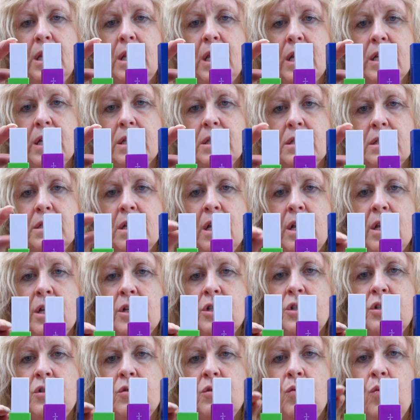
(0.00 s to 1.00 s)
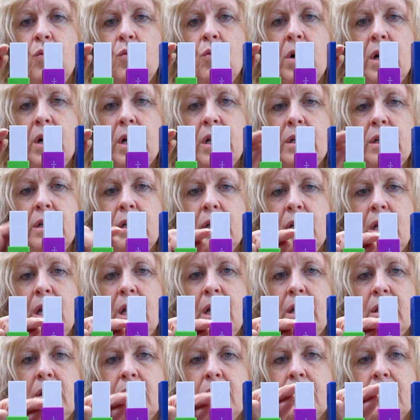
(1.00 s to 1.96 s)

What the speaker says: this to 1 and